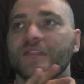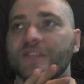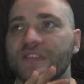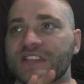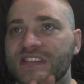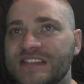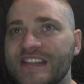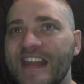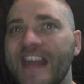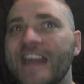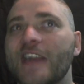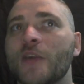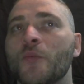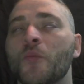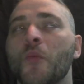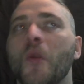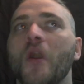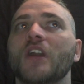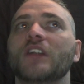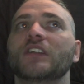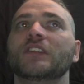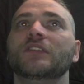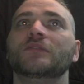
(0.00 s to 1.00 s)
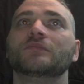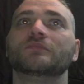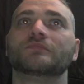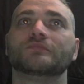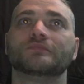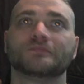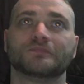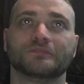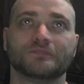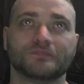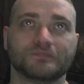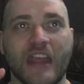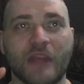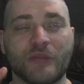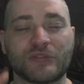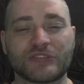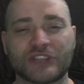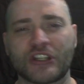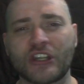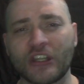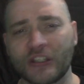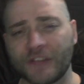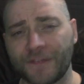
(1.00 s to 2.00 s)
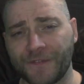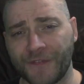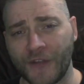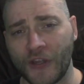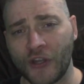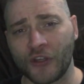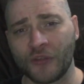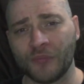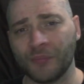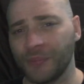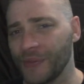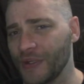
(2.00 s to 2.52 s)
The second one, it was a good film,